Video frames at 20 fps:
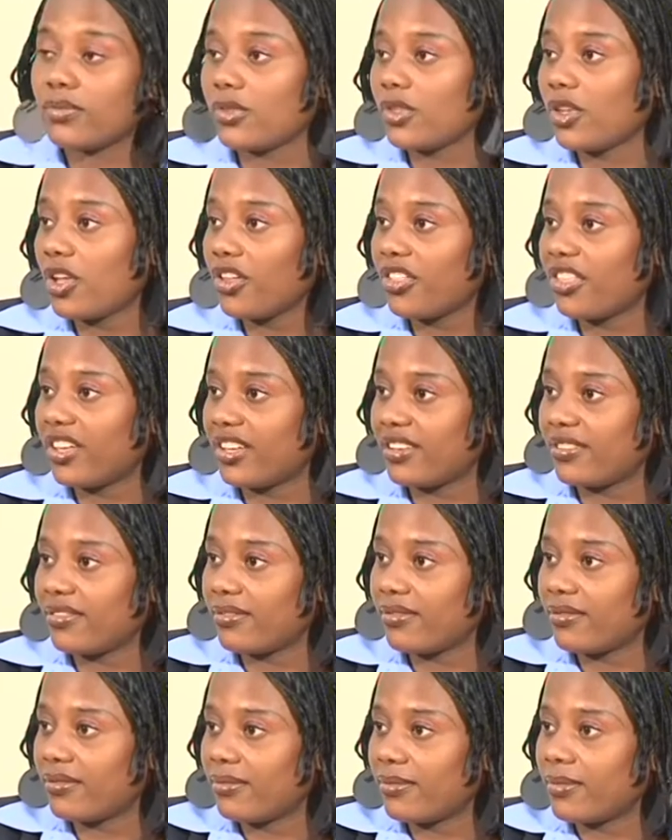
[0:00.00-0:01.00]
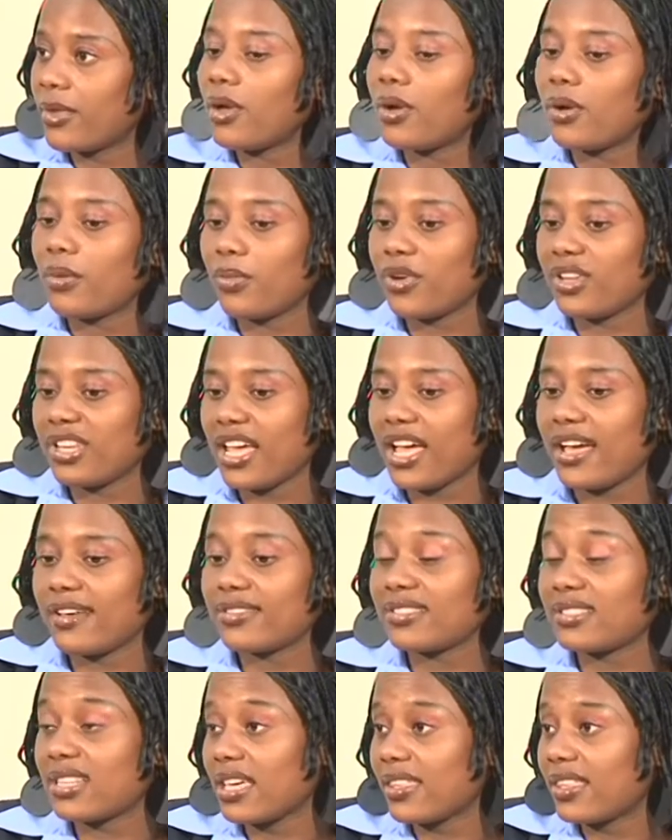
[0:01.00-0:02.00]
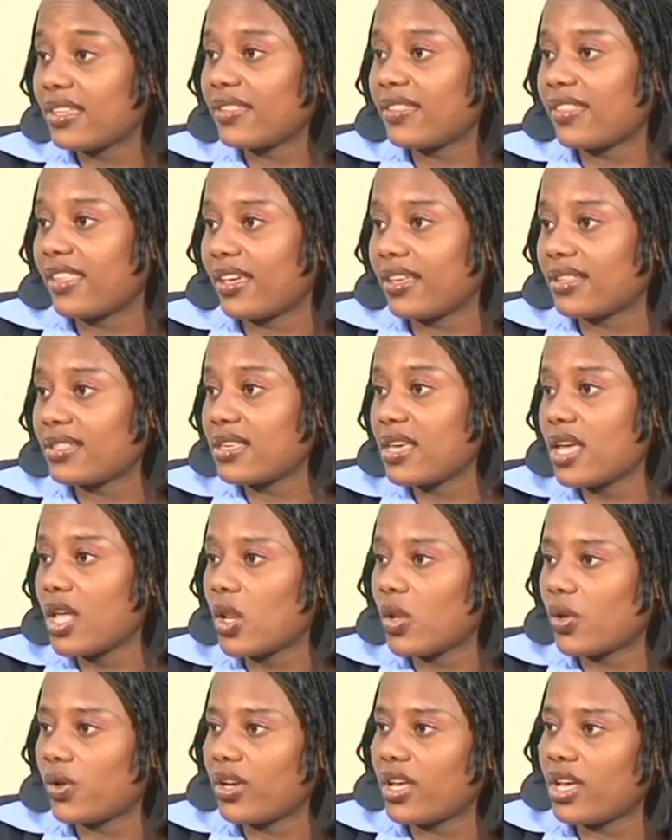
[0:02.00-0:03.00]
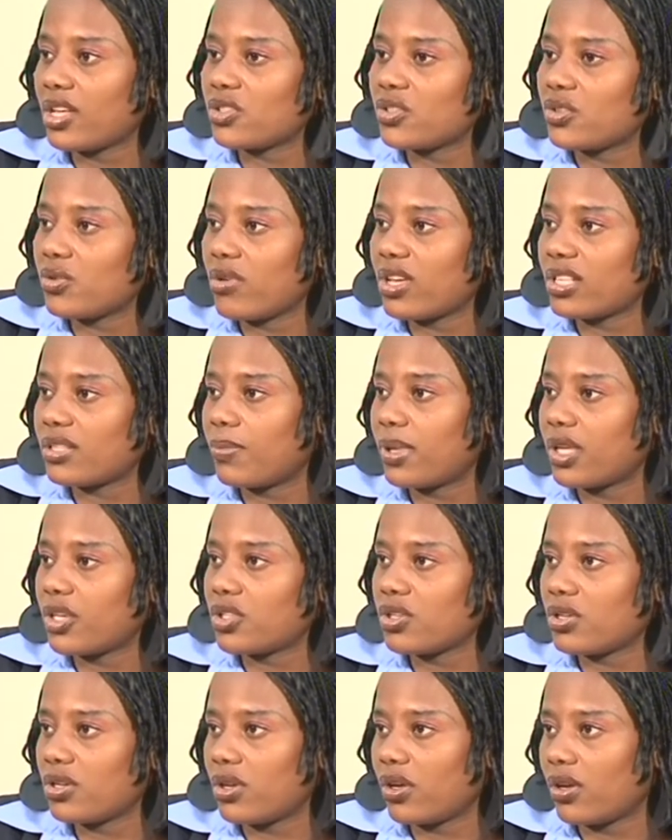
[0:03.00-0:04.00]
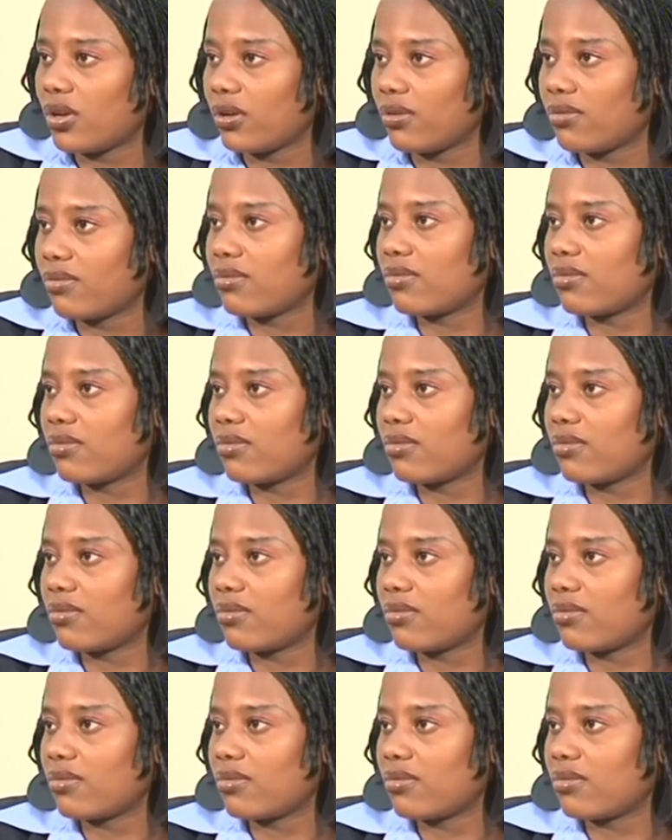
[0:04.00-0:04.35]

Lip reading: Nothing. But there are certain things he alone has to explain to you.